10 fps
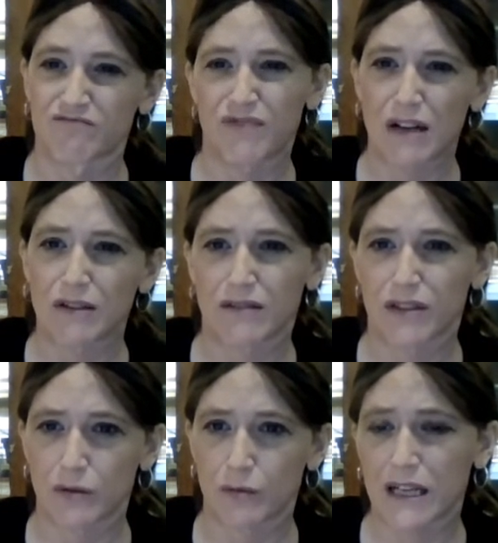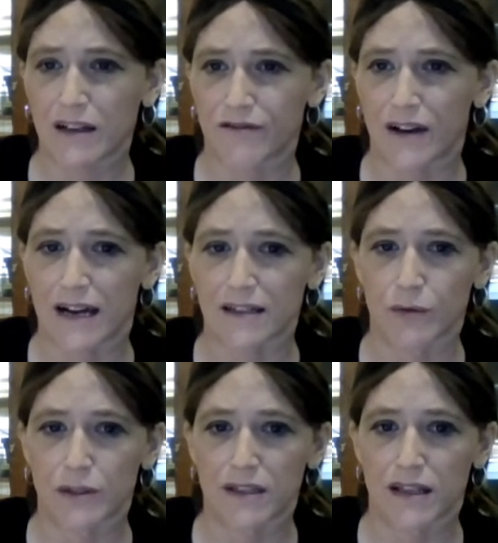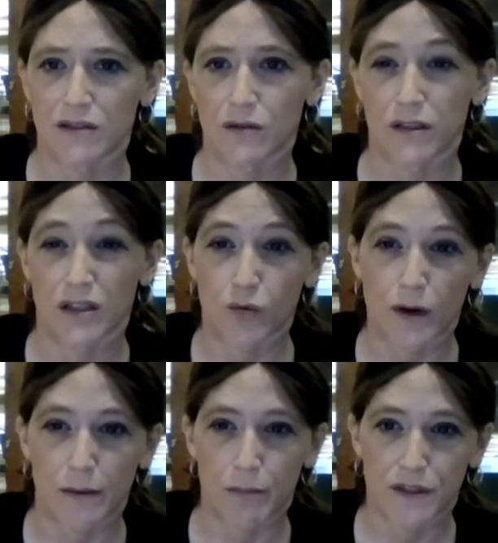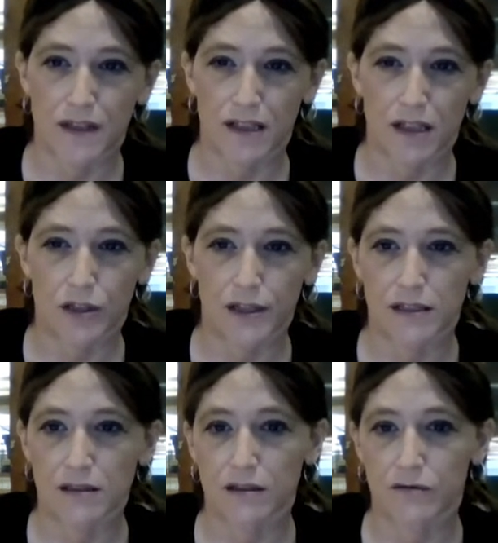relatively weak effect. We'd say that's only a 20% increase in